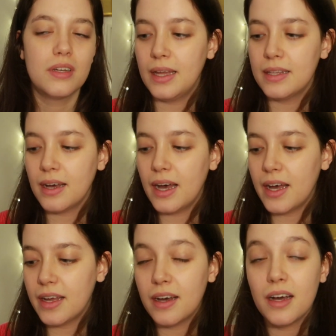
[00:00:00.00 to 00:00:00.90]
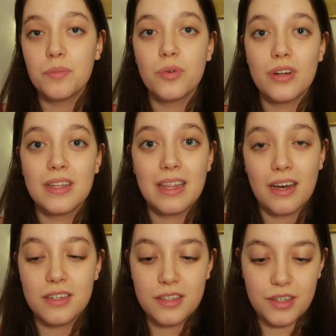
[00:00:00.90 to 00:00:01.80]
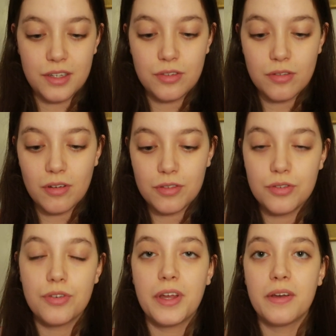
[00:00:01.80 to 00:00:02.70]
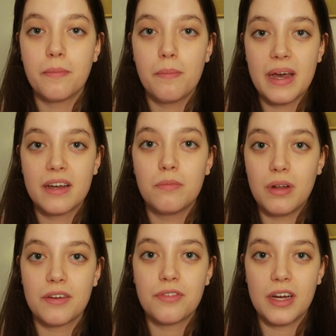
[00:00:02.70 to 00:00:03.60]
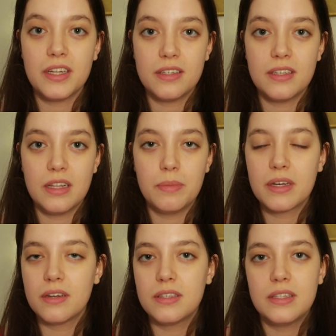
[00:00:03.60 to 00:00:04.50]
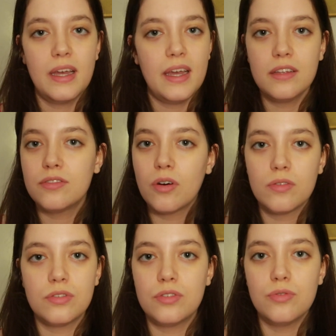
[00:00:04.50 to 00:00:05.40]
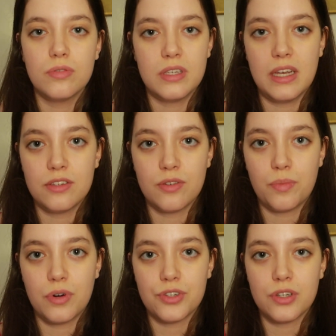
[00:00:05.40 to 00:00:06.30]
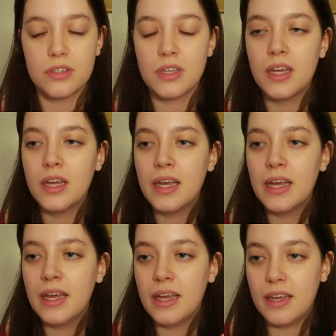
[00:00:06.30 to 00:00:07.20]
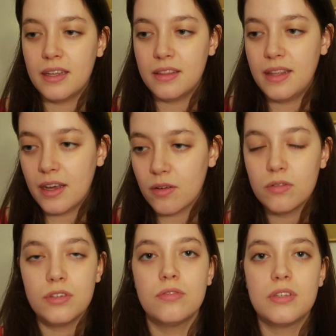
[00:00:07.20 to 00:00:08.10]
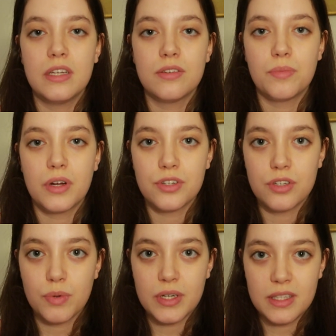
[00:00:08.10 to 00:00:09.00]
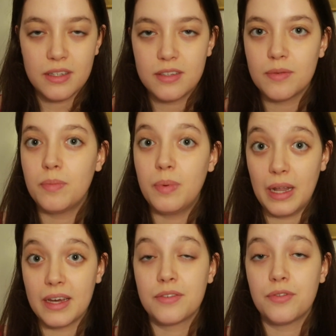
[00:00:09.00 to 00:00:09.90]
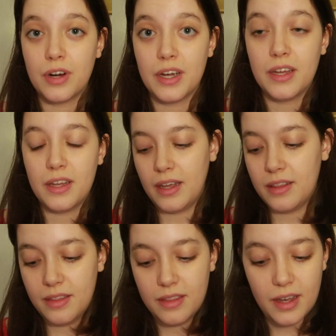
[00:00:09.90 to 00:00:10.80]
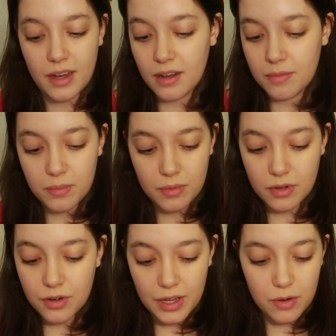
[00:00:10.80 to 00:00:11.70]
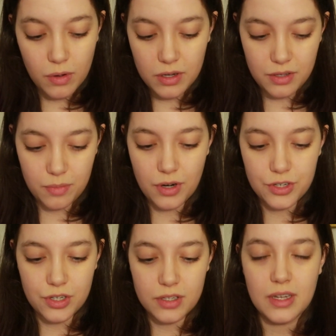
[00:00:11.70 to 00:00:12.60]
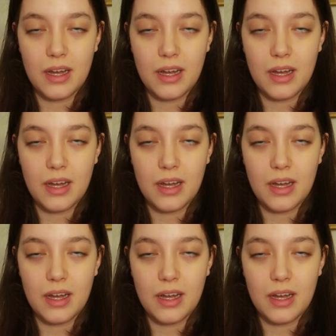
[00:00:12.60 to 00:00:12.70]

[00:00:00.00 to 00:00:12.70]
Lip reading: And I bought it last year during MAC Black Friday sale, because they don't do sales on brushes. They only do sales on brushes when it is Black Friday, and they are great quality brushes.